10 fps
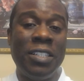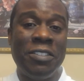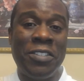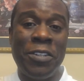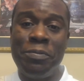
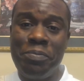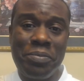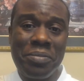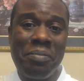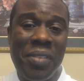So
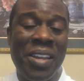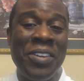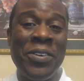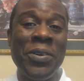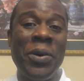
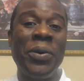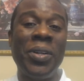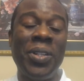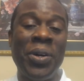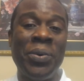don't go it
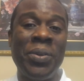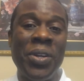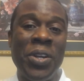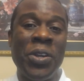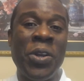alone.
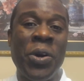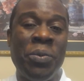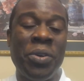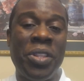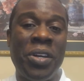Go
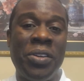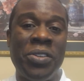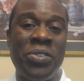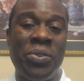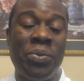with
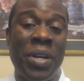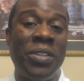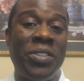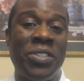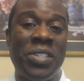others.
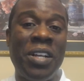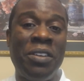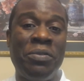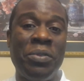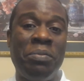Surround yourself
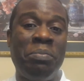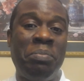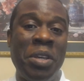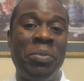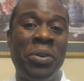with
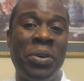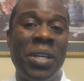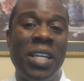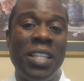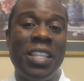people
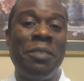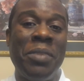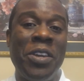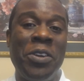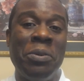that
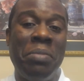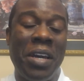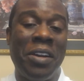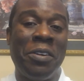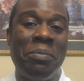make you
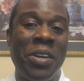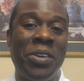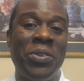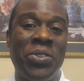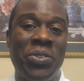better, make
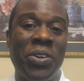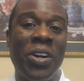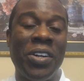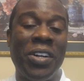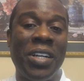you
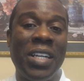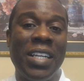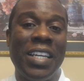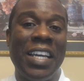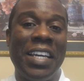stronger,
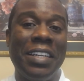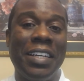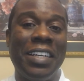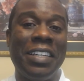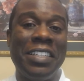and
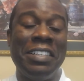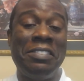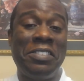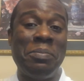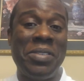in
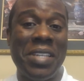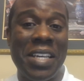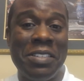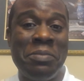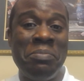some
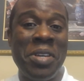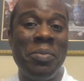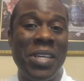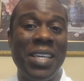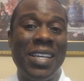sense,
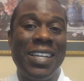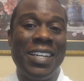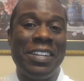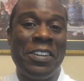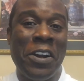maybe
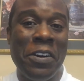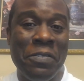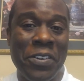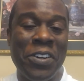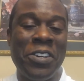
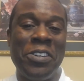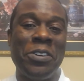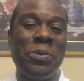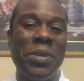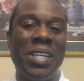cover
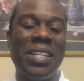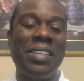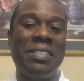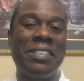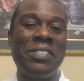your
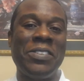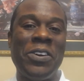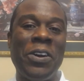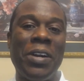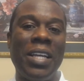weaknesses.
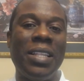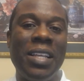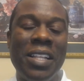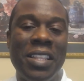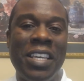All right.
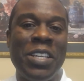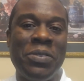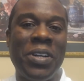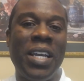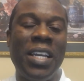Thanks
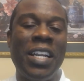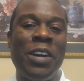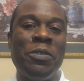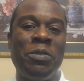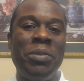for hanging
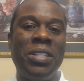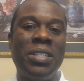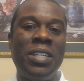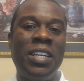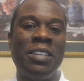out with me
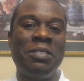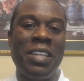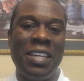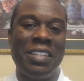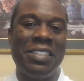today.
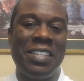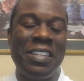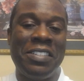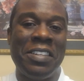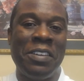Again, stay
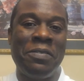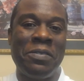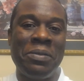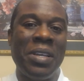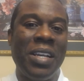safe.
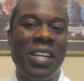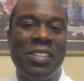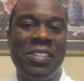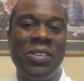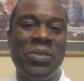
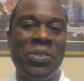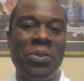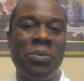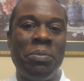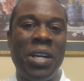See you soon.
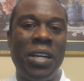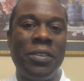Bye.